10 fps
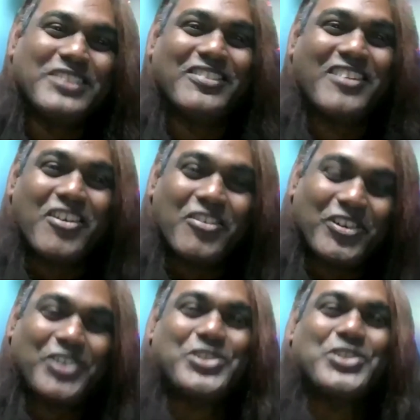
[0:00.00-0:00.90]
been
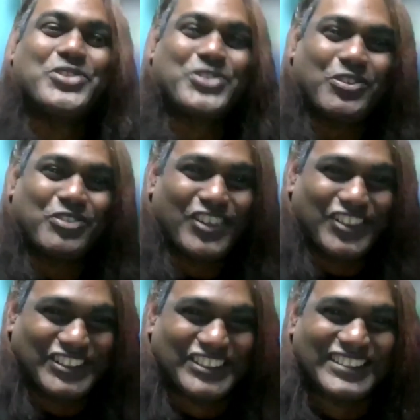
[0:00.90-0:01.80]
for you so
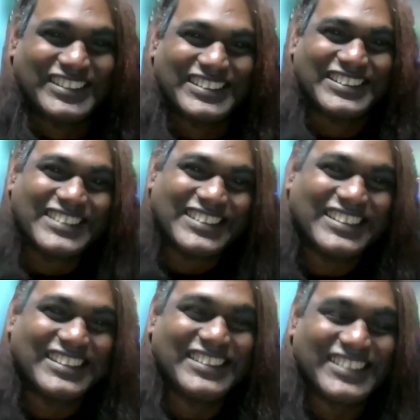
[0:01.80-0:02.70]
far?
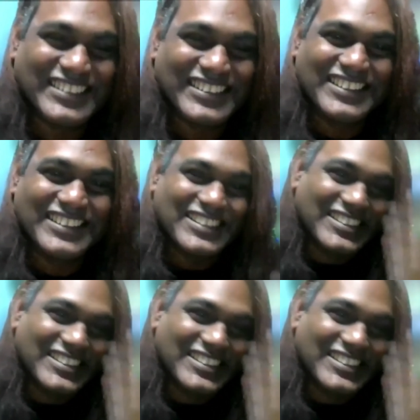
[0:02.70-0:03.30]
I